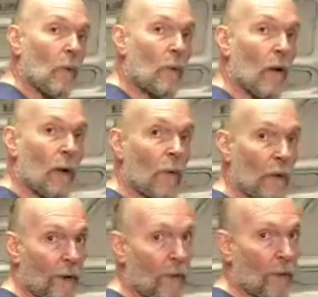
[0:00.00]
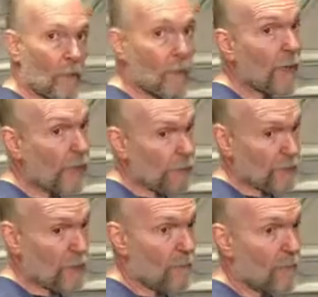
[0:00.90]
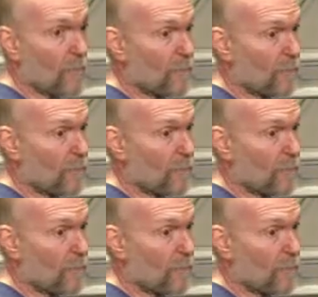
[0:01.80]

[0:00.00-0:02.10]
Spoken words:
what I hurt, but I hurt something.